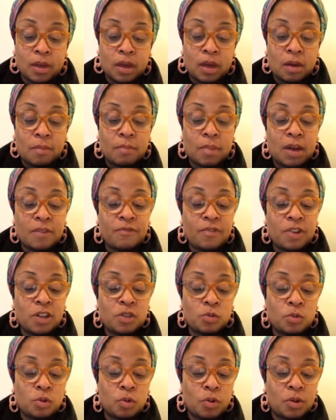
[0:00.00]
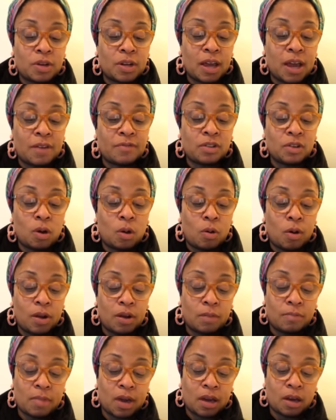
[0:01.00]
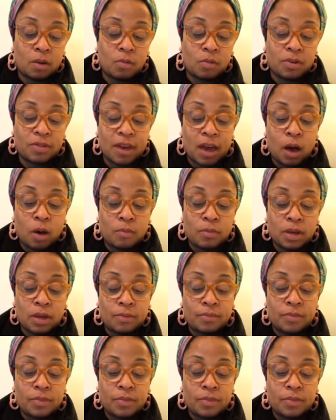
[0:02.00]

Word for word: My friends were going to have to go on to Mecca without me.